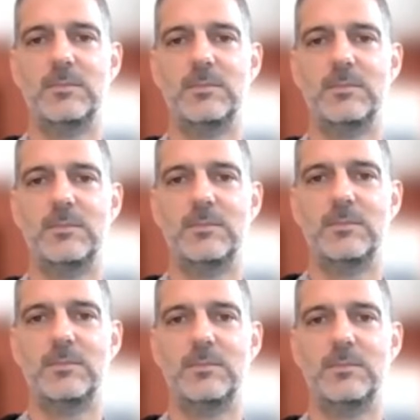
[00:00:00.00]

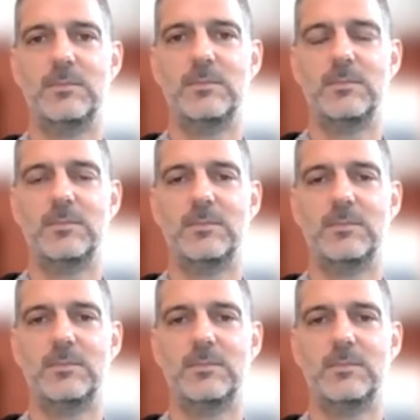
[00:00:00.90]

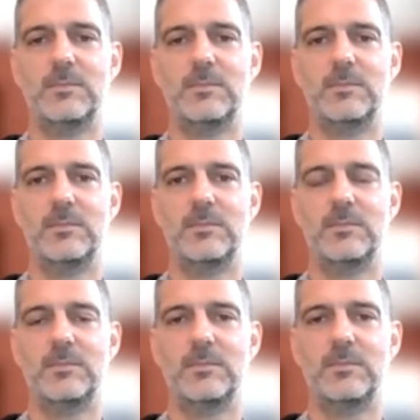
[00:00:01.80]

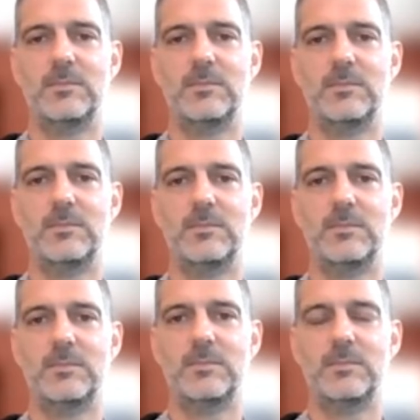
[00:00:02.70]

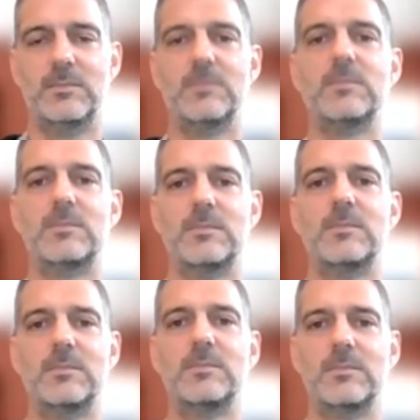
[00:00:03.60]

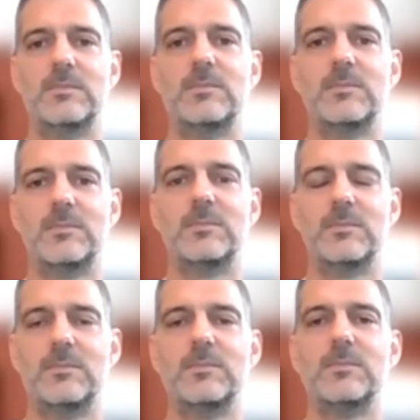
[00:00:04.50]
The person shown says nothing.